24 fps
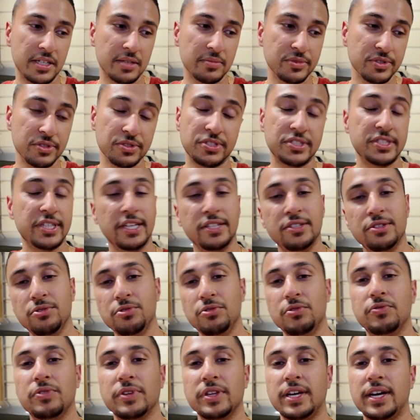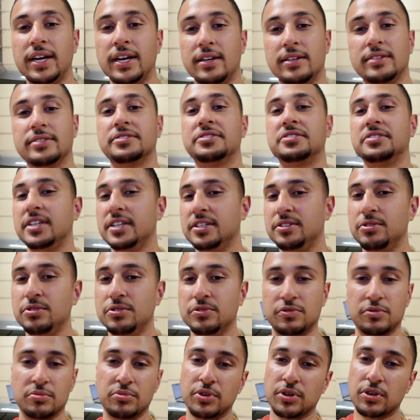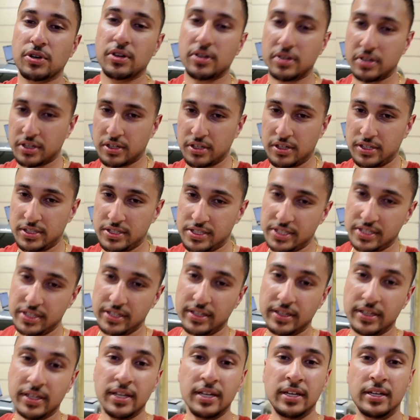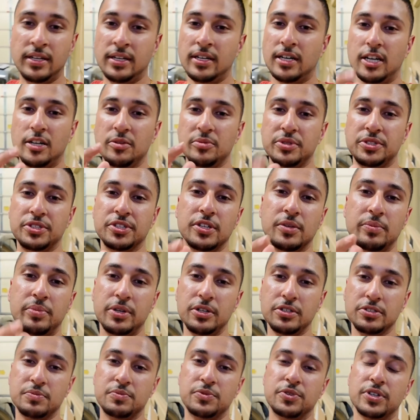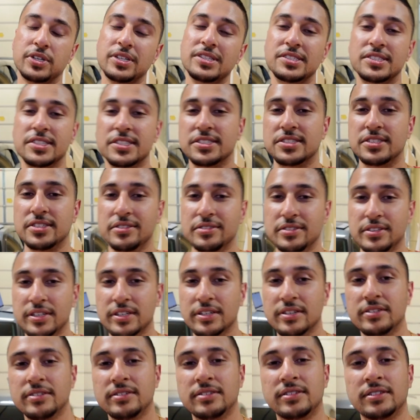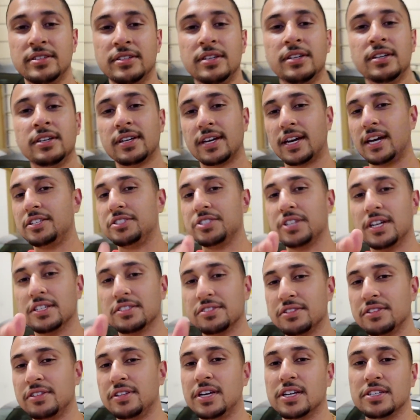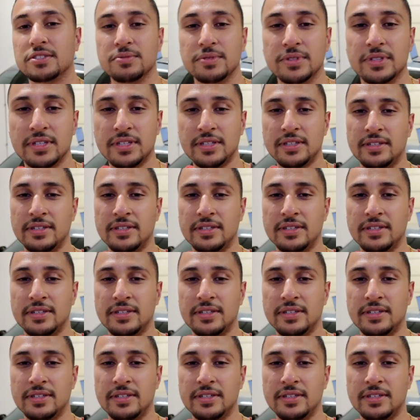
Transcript: So stay tuned for that. Stay tuned for more car content. I'll be sure to post more consistently. Catch you guys on the next one.